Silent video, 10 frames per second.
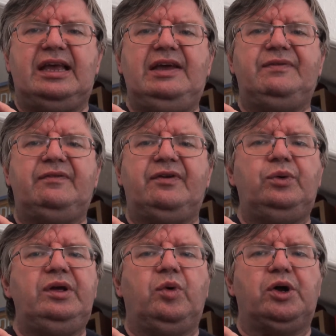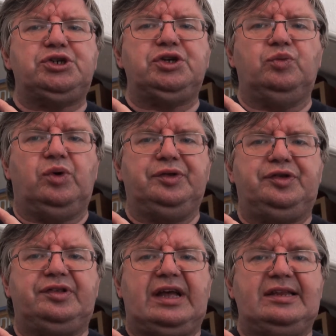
even if I only watch it once